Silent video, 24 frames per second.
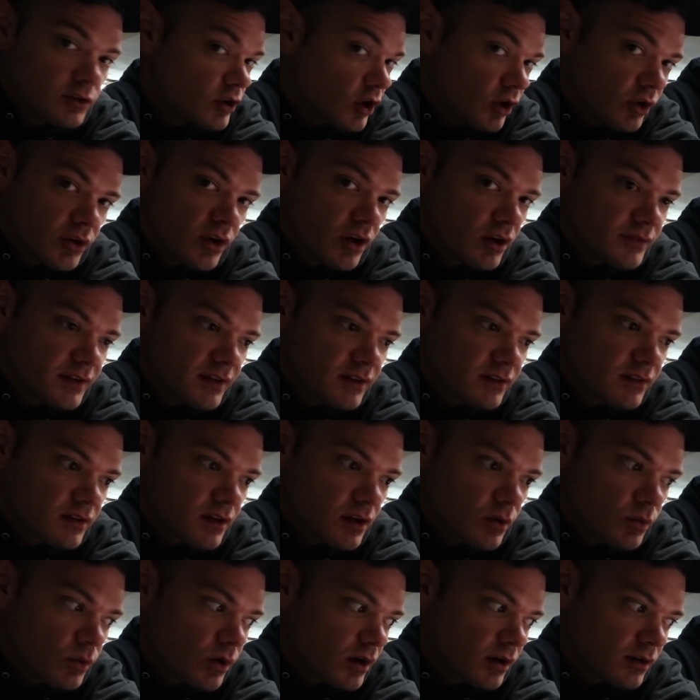Don't know if this is
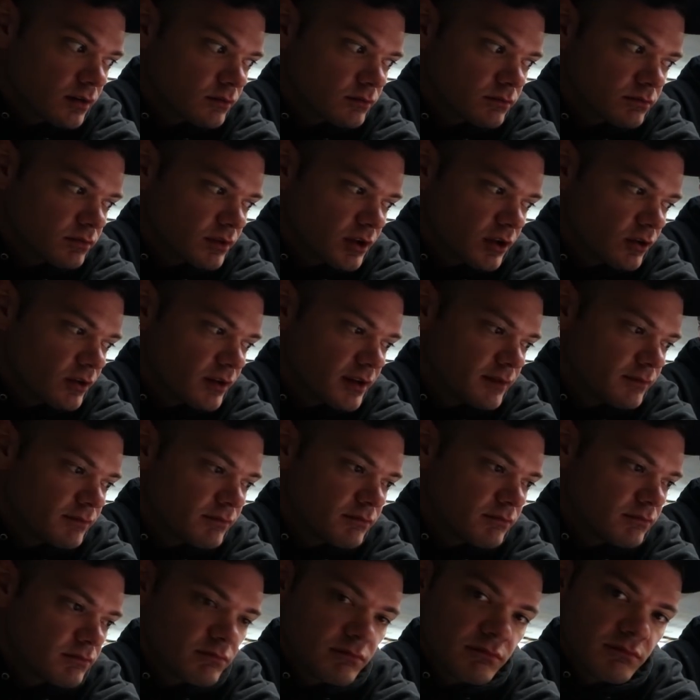gonna work, literally
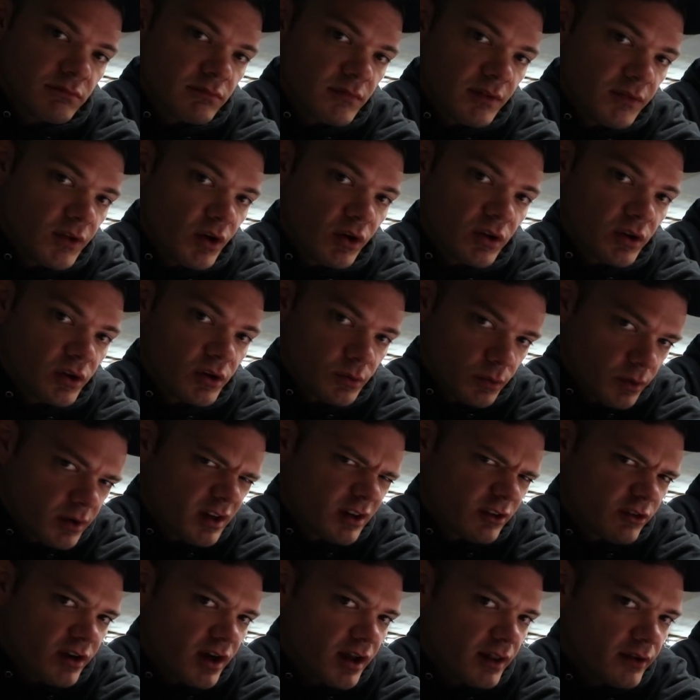no clue. We're
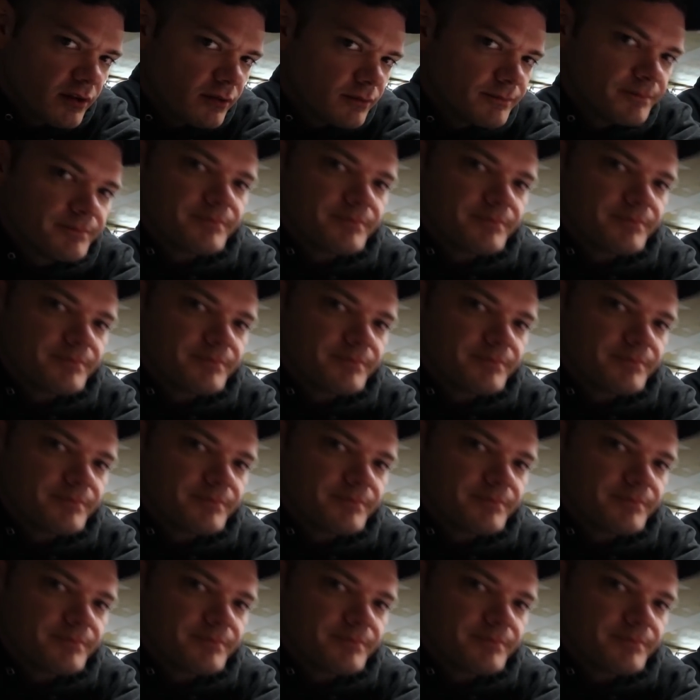gonna try though.